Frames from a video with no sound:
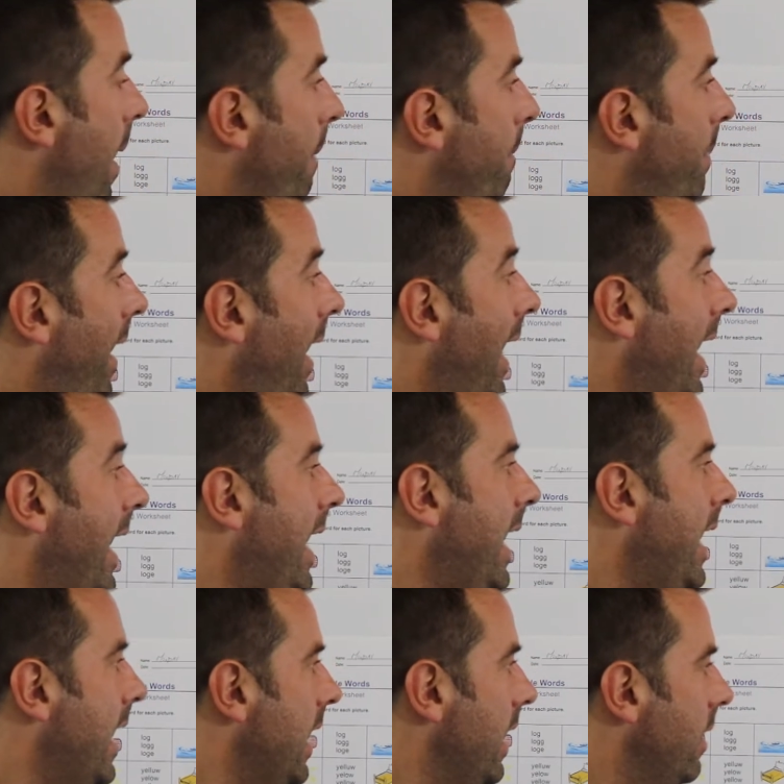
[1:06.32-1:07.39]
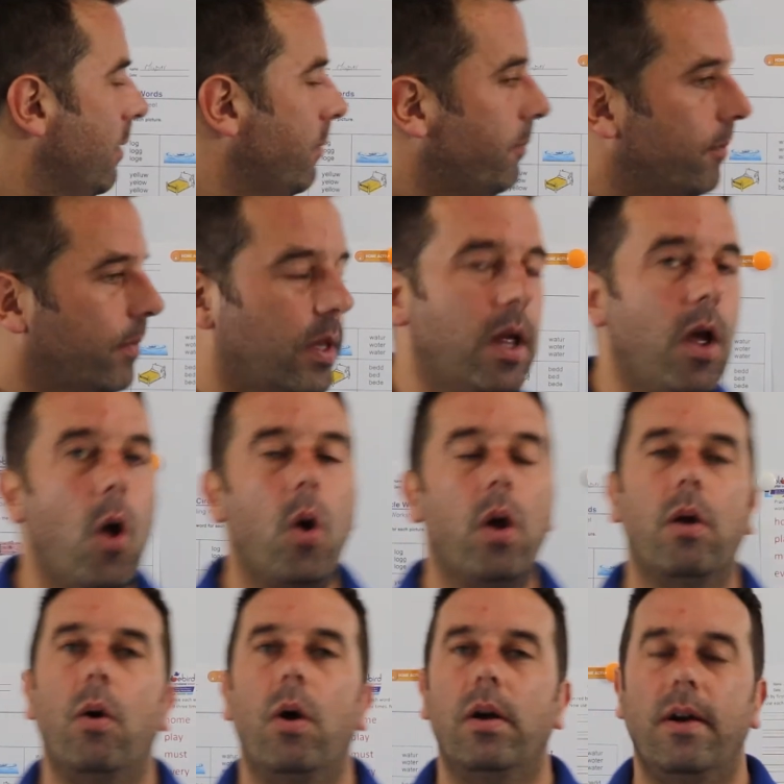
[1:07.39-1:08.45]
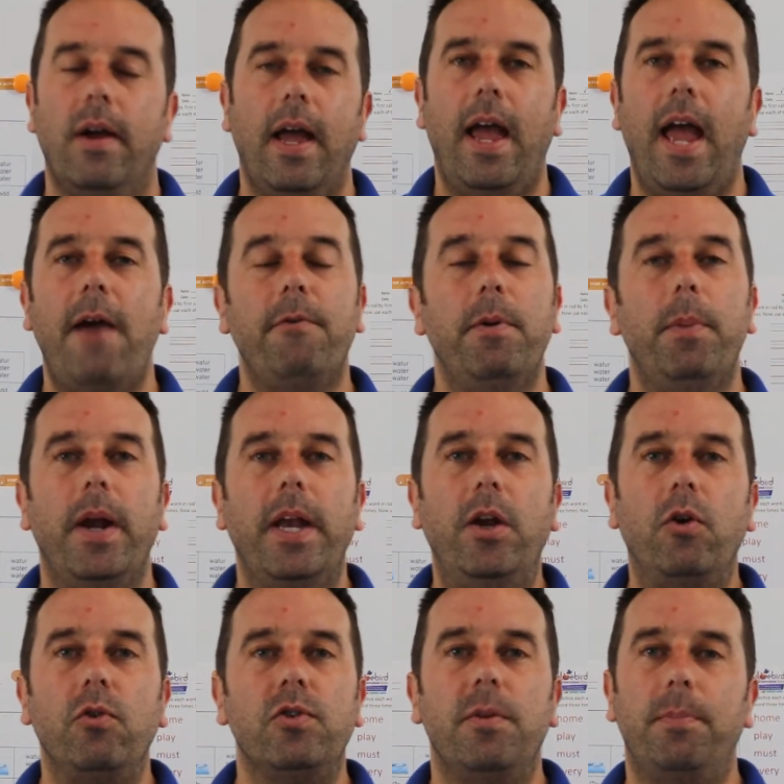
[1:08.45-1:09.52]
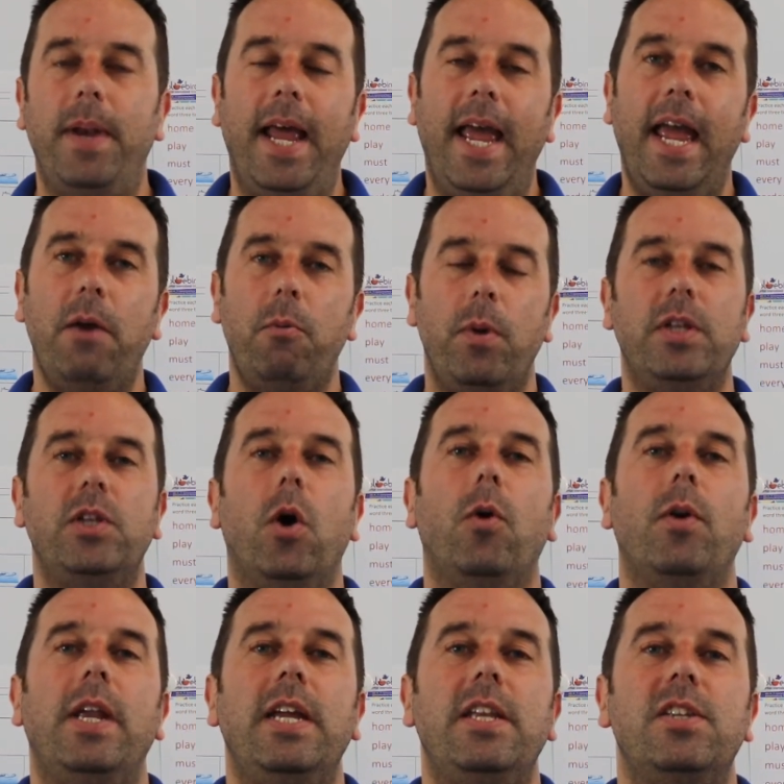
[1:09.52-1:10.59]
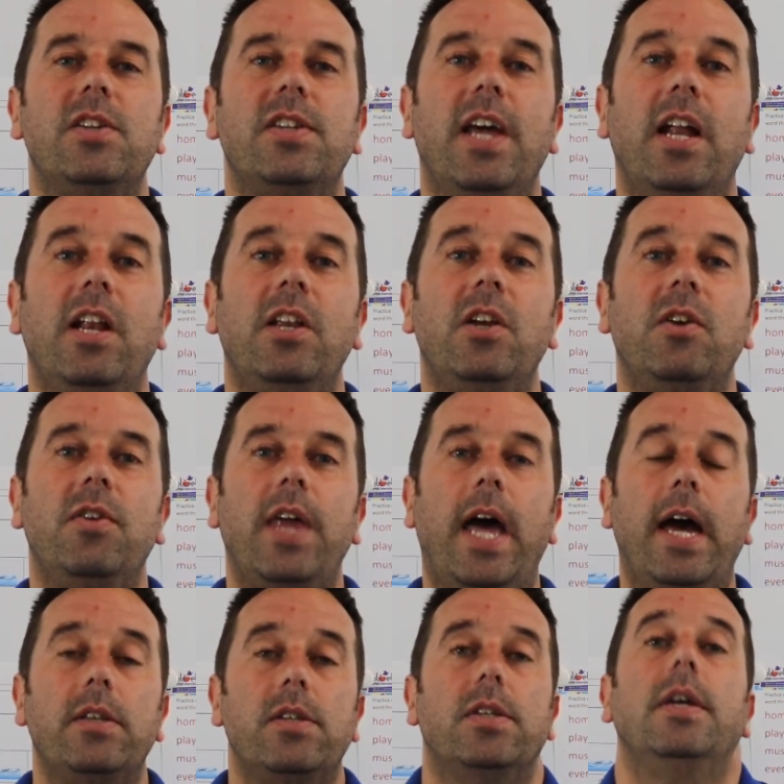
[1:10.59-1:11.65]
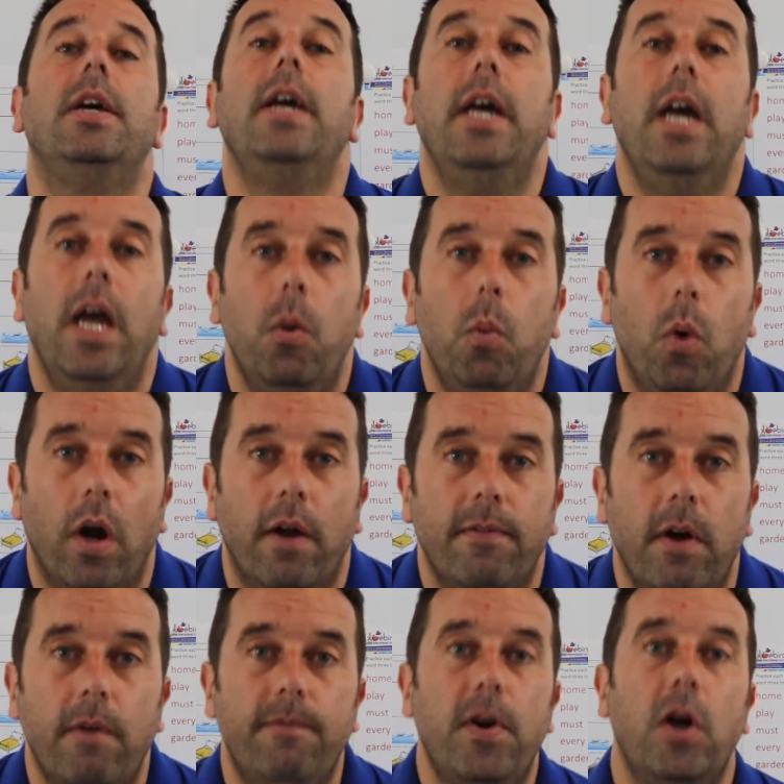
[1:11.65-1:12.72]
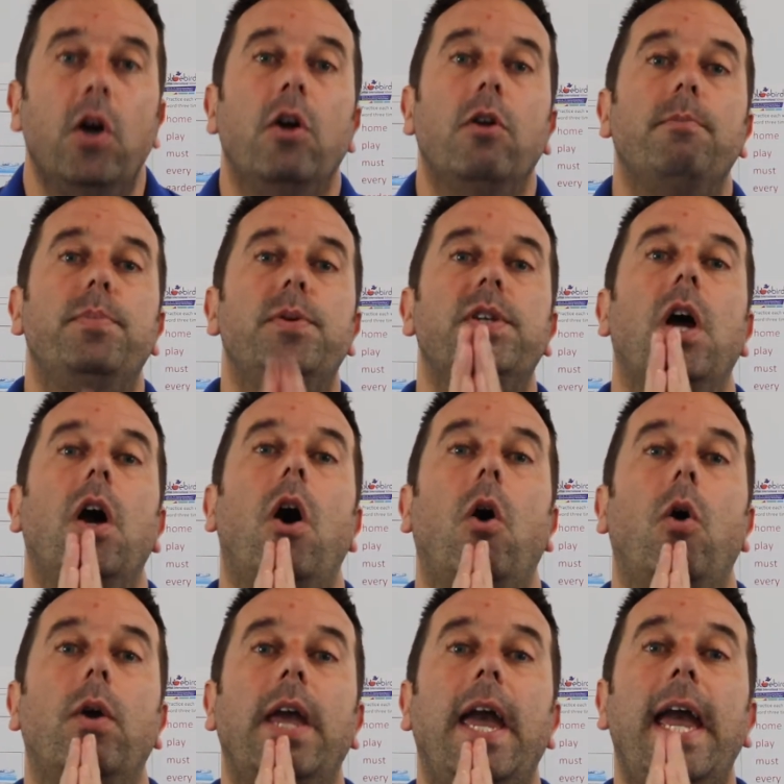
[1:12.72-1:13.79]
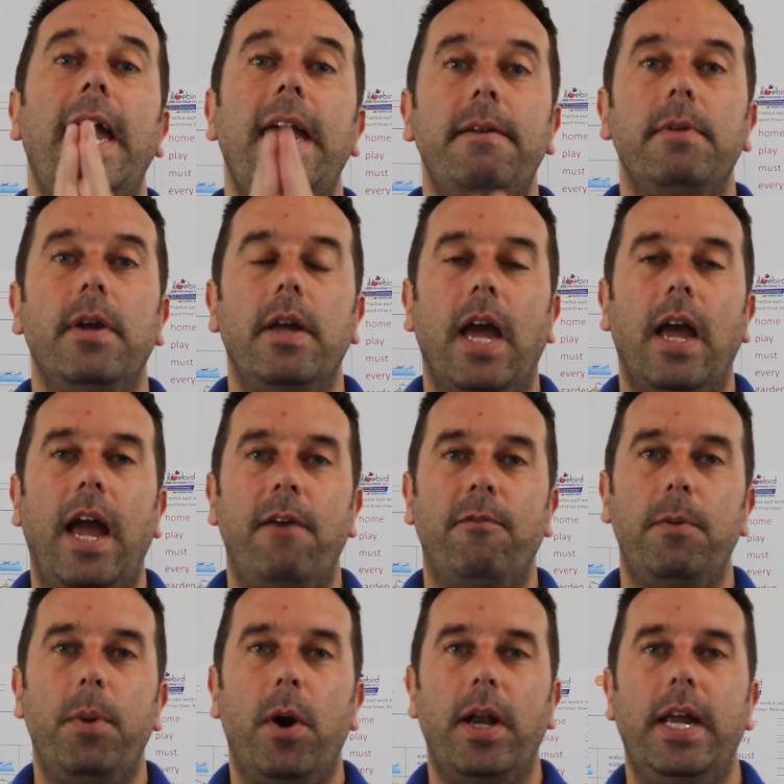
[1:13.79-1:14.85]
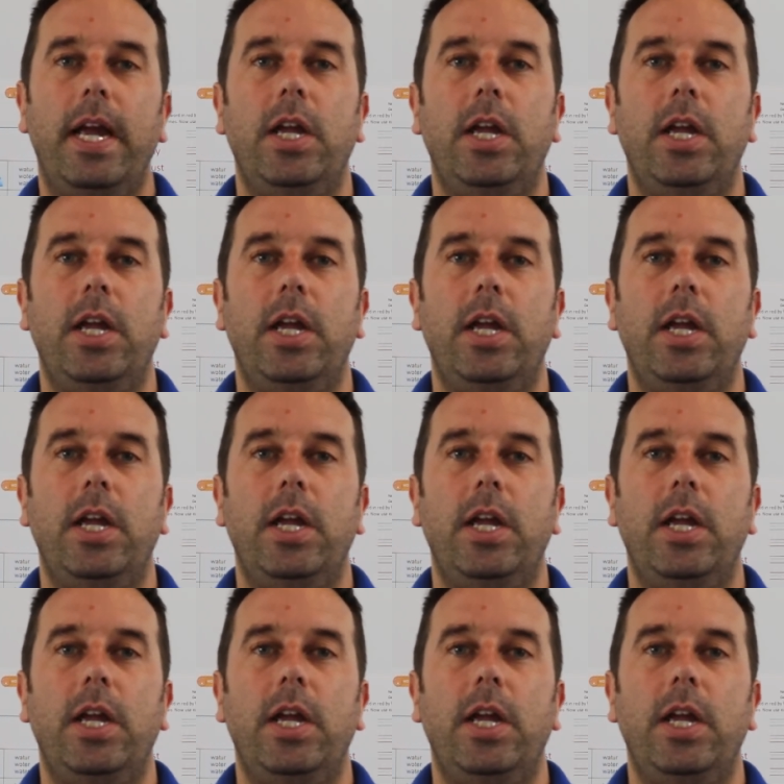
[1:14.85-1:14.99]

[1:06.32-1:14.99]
Play. Everybody knows to play. We don't need to tell you that. One of our verbs, okay? Everybody